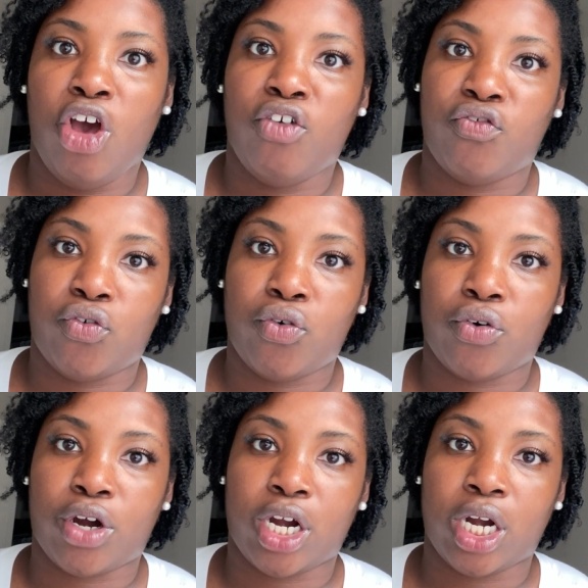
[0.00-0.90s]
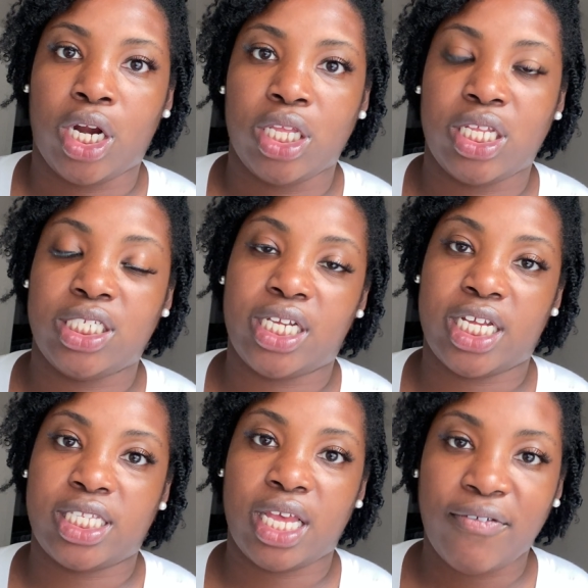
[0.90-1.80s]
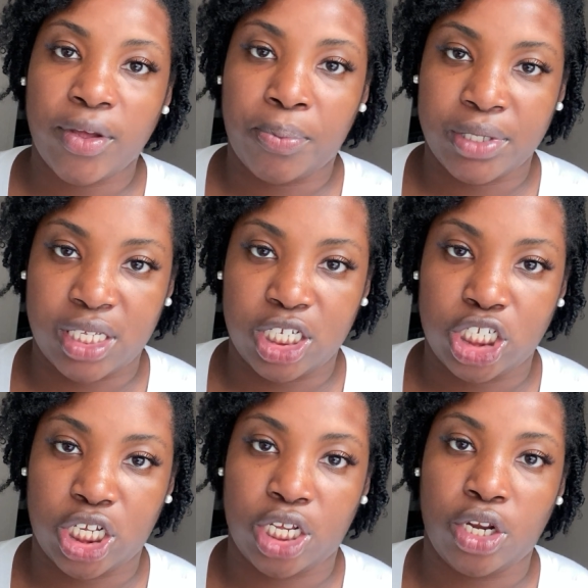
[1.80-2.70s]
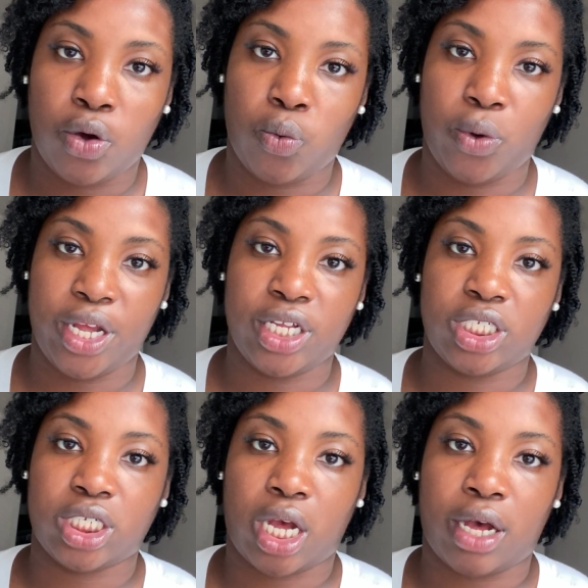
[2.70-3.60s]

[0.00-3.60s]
for the GS7 position, which